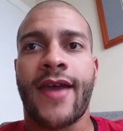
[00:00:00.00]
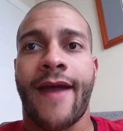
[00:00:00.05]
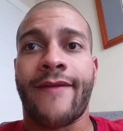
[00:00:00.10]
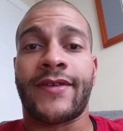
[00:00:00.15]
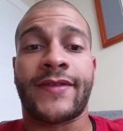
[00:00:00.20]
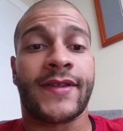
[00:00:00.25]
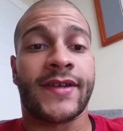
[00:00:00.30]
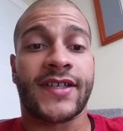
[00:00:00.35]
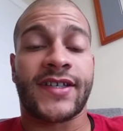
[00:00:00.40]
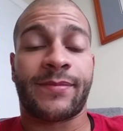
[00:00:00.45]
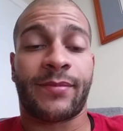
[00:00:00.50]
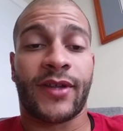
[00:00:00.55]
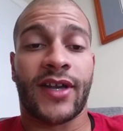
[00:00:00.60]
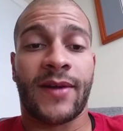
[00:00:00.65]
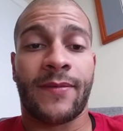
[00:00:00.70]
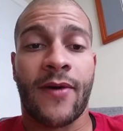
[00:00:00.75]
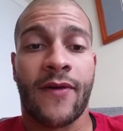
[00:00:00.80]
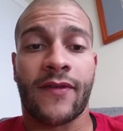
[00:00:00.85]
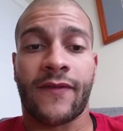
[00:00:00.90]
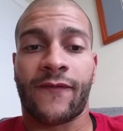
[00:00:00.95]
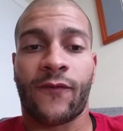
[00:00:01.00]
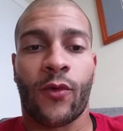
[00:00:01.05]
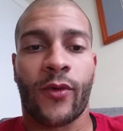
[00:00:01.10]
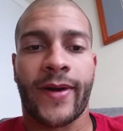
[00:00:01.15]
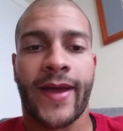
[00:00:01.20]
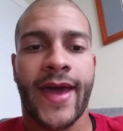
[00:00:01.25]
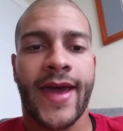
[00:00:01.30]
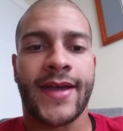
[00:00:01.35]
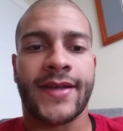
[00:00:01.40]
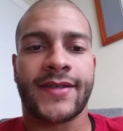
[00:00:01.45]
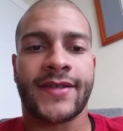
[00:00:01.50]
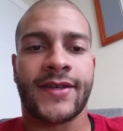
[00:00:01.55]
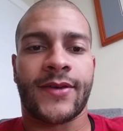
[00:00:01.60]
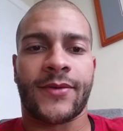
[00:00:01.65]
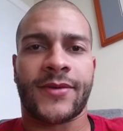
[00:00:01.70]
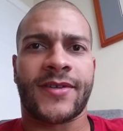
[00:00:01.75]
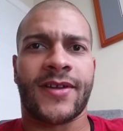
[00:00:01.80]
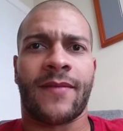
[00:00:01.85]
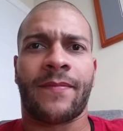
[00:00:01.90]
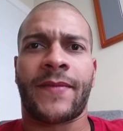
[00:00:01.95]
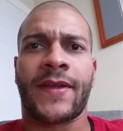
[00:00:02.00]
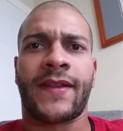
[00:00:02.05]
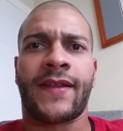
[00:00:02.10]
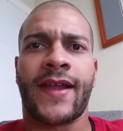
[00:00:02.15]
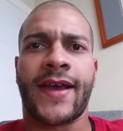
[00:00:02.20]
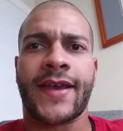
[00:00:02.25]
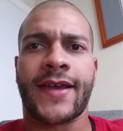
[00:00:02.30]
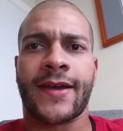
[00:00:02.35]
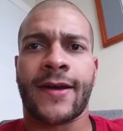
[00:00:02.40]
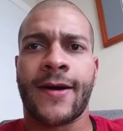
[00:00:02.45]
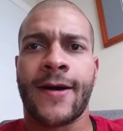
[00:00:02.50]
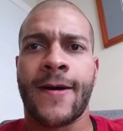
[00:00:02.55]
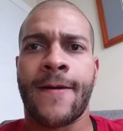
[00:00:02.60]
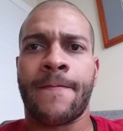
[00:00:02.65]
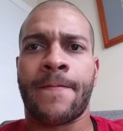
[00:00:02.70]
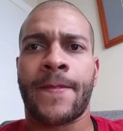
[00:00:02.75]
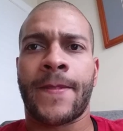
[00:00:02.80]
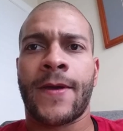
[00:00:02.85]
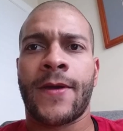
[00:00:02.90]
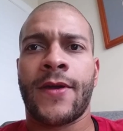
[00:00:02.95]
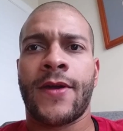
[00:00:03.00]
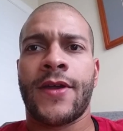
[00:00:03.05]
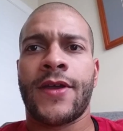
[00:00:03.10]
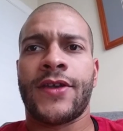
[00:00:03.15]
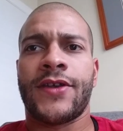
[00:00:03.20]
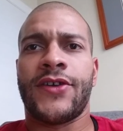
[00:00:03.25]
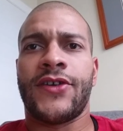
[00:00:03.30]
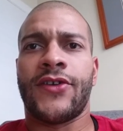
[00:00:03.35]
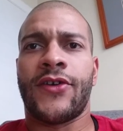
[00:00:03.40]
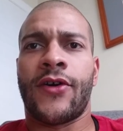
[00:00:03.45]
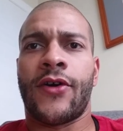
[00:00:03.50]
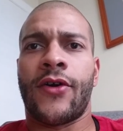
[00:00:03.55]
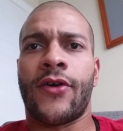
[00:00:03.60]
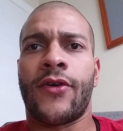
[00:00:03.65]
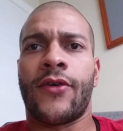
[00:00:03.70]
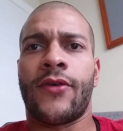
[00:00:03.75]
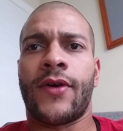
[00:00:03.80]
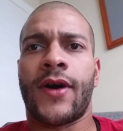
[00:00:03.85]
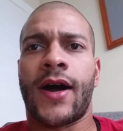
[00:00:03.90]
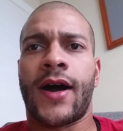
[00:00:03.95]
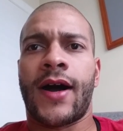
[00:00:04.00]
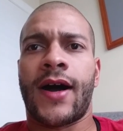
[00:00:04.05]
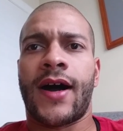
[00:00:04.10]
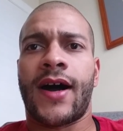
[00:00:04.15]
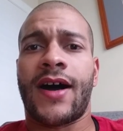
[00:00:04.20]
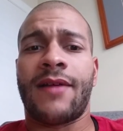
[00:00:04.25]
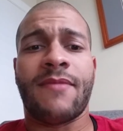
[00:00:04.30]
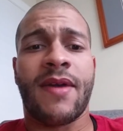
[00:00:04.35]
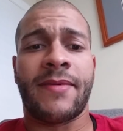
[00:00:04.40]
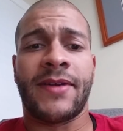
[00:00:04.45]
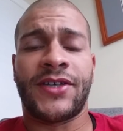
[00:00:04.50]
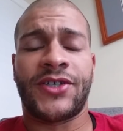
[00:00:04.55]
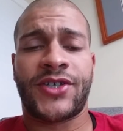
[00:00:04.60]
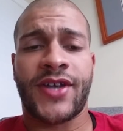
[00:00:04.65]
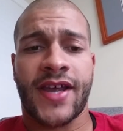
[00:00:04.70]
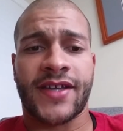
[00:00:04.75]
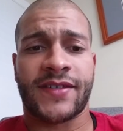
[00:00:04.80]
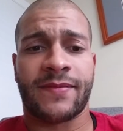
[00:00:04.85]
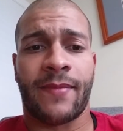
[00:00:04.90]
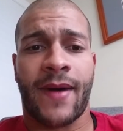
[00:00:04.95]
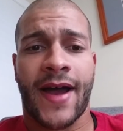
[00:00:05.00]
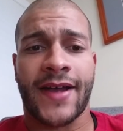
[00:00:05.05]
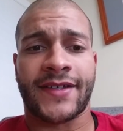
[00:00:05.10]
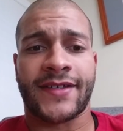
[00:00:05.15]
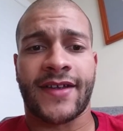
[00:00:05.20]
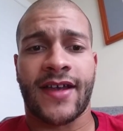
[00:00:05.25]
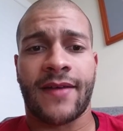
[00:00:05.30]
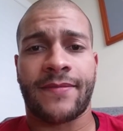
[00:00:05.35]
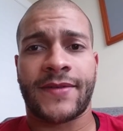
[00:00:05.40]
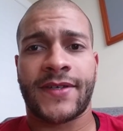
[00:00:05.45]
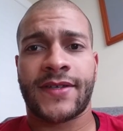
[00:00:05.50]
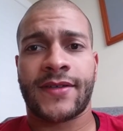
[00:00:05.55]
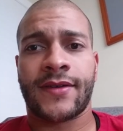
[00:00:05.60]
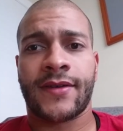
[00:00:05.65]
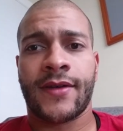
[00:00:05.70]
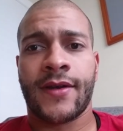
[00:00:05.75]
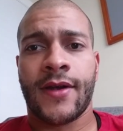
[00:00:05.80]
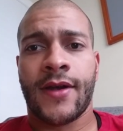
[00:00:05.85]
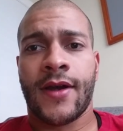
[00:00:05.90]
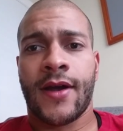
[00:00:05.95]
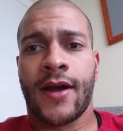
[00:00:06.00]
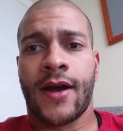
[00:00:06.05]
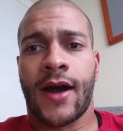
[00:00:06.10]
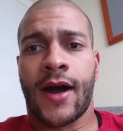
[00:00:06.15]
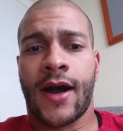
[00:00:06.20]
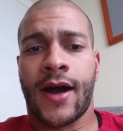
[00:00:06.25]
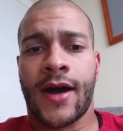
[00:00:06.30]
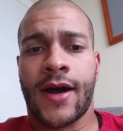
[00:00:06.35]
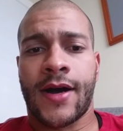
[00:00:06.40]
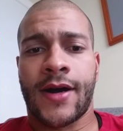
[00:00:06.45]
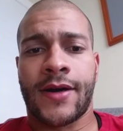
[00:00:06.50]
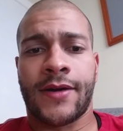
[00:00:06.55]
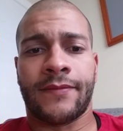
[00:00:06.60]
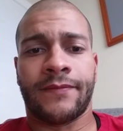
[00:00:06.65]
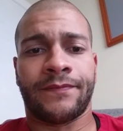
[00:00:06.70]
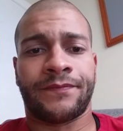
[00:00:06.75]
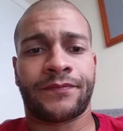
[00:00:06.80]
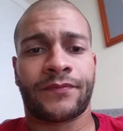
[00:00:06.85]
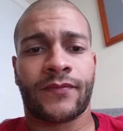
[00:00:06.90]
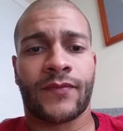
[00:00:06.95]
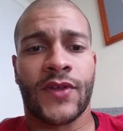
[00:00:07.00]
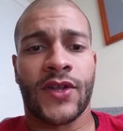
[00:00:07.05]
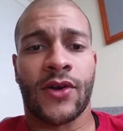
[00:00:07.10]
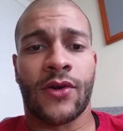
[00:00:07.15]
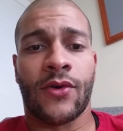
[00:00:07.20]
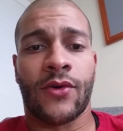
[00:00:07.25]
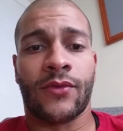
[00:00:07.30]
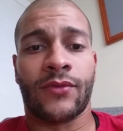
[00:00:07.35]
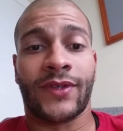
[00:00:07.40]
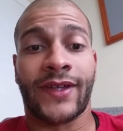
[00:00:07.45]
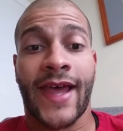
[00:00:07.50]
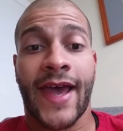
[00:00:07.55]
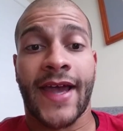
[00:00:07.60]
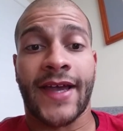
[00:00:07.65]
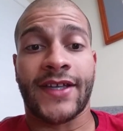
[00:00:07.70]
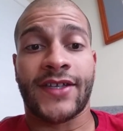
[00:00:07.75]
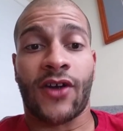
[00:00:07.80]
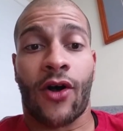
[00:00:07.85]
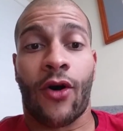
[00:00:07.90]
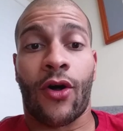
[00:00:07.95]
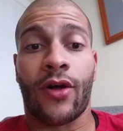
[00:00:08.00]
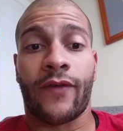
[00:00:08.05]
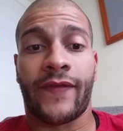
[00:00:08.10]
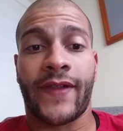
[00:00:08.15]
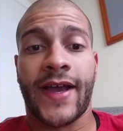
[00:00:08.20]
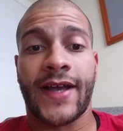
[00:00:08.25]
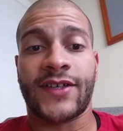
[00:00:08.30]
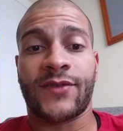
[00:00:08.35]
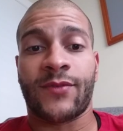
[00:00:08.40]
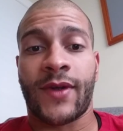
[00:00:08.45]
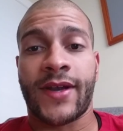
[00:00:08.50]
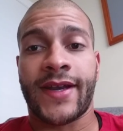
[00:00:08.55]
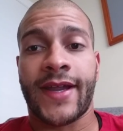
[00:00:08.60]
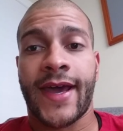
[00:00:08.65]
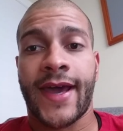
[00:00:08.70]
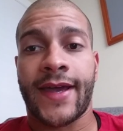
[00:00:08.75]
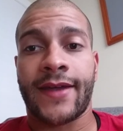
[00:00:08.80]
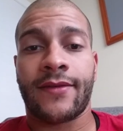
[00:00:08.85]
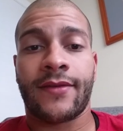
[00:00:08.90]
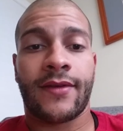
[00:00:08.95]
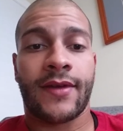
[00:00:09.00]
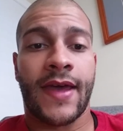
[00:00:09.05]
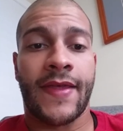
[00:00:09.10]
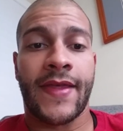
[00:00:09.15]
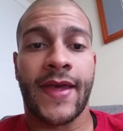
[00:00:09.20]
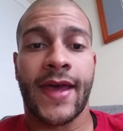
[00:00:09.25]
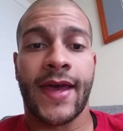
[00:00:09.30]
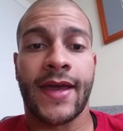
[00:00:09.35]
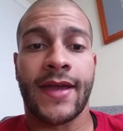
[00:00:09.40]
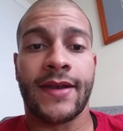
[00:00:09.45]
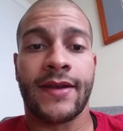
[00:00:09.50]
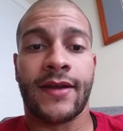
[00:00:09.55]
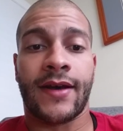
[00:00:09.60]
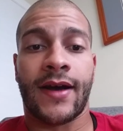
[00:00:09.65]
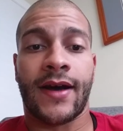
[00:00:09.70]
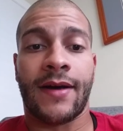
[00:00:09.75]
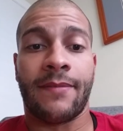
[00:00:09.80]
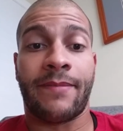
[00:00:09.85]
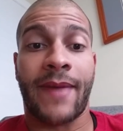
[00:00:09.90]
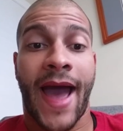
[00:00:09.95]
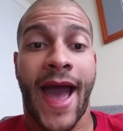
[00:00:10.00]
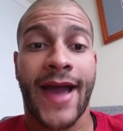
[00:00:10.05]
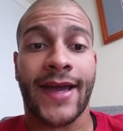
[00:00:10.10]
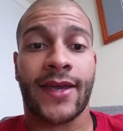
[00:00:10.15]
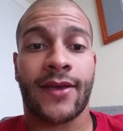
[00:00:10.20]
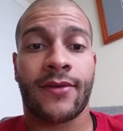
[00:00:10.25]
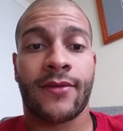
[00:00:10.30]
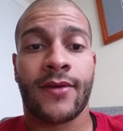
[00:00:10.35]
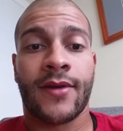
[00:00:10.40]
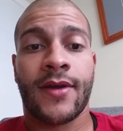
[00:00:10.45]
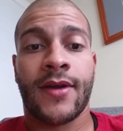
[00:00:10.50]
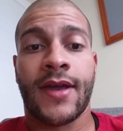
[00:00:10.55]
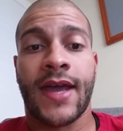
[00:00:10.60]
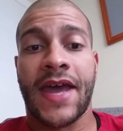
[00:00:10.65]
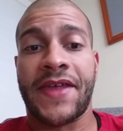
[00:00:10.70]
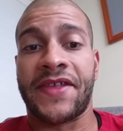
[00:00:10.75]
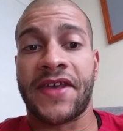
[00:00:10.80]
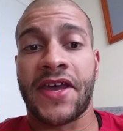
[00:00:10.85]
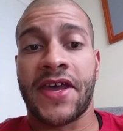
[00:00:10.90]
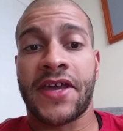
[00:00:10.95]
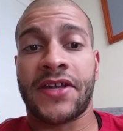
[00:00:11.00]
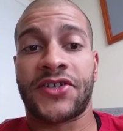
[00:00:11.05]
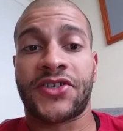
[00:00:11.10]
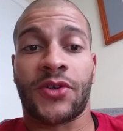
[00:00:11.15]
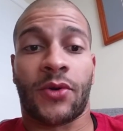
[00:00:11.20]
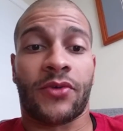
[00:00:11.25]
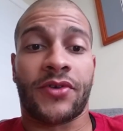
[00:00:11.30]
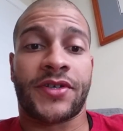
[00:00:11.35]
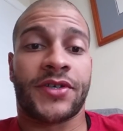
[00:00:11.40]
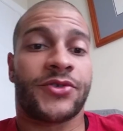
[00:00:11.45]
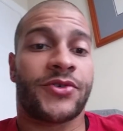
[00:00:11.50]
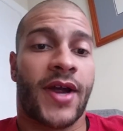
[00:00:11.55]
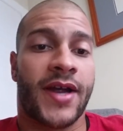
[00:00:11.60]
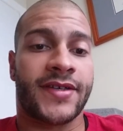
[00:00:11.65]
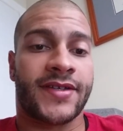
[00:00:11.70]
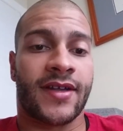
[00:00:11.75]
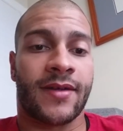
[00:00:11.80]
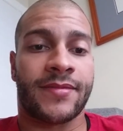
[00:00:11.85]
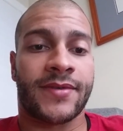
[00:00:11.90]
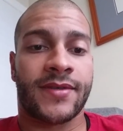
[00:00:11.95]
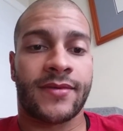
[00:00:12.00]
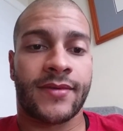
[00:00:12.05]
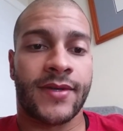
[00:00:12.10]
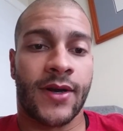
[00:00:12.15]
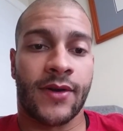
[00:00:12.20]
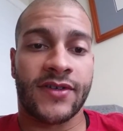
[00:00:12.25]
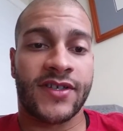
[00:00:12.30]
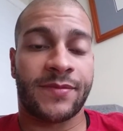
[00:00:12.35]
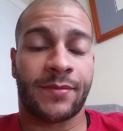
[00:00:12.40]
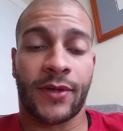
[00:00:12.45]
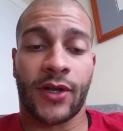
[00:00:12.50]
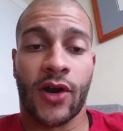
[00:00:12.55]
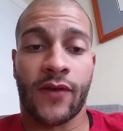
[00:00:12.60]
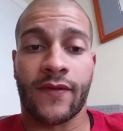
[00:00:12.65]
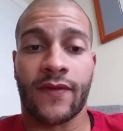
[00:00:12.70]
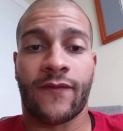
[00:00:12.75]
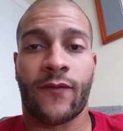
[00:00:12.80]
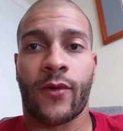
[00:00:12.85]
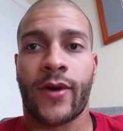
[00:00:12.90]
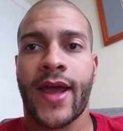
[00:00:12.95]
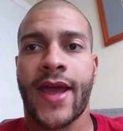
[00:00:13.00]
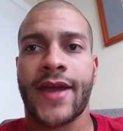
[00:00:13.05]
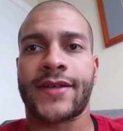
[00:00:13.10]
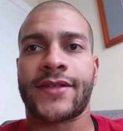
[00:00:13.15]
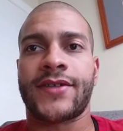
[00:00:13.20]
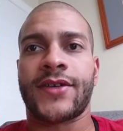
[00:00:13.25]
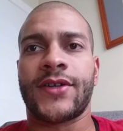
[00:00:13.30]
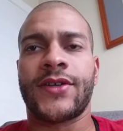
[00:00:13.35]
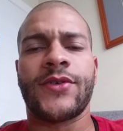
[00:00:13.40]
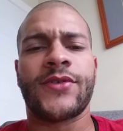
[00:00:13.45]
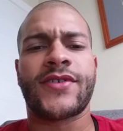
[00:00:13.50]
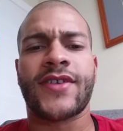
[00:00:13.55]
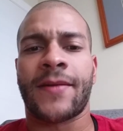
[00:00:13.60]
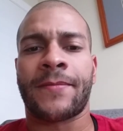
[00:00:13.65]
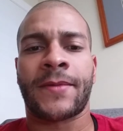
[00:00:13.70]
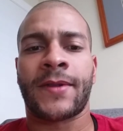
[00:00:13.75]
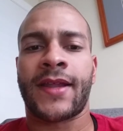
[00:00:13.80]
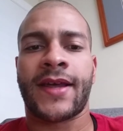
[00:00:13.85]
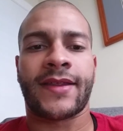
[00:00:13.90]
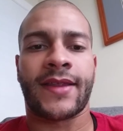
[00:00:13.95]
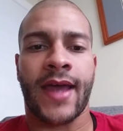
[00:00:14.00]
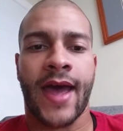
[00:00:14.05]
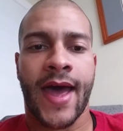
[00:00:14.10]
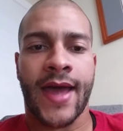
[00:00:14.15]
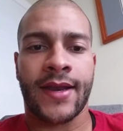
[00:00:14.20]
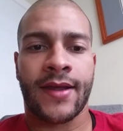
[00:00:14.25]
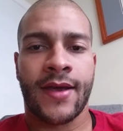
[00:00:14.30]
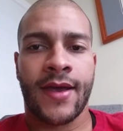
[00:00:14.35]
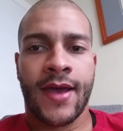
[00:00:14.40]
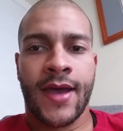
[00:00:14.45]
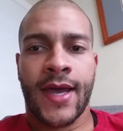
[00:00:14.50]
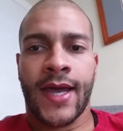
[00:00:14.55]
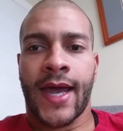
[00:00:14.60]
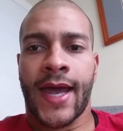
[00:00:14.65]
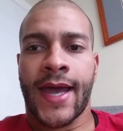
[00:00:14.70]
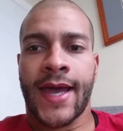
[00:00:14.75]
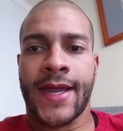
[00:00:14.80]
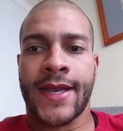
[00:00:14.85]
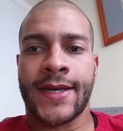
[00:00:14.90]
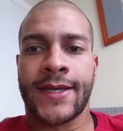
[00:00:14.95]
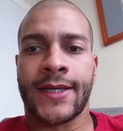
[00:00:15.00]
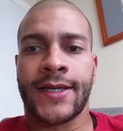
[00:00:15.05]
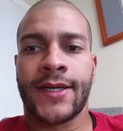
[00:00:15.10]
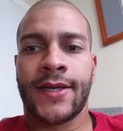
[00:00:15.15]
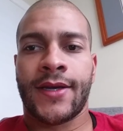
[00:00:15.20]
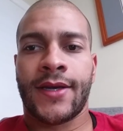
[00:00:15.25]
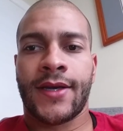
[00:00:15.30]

everything split up over 4 days. Something like maybe chest, biceps, legs, all of legs one day, and then back, and then shoulders and triceps. Split over 4 days. So you could do something like that, and